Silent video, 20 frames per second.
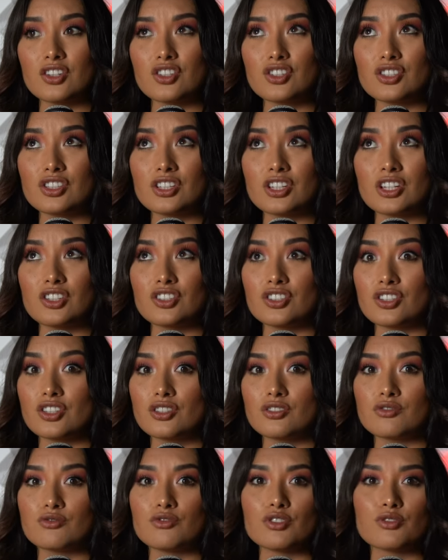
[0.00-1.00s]
she
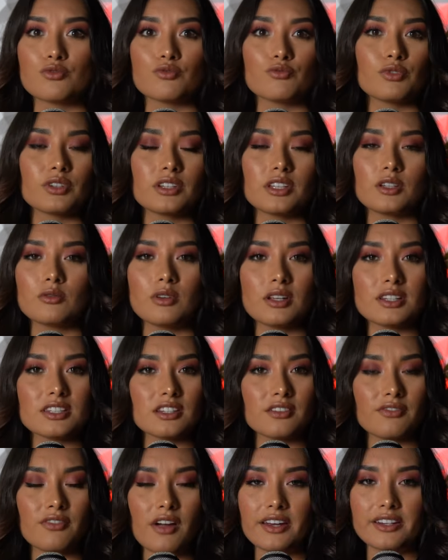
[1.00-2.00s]
just really wants
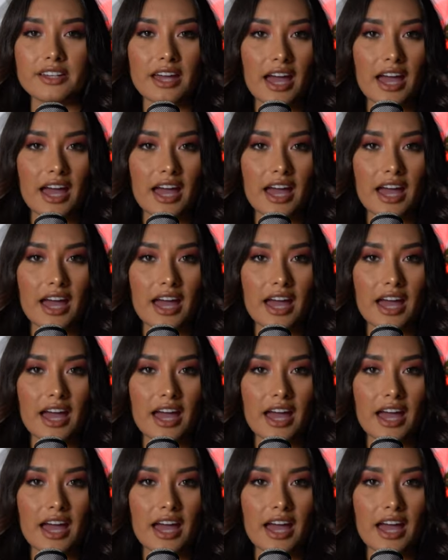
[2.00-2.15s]
to find a